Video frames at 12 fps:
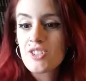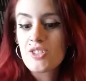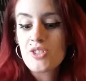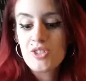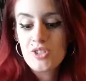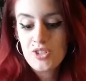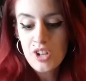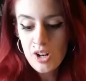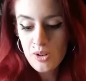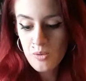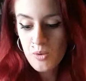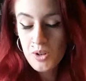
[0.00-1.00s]

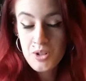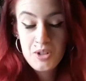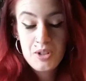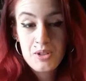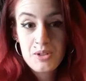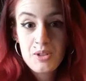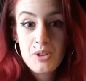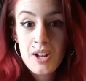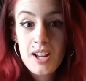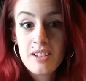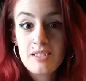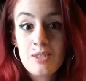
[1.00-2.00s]
Star Wars
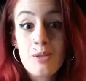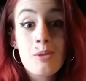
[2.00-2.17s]
and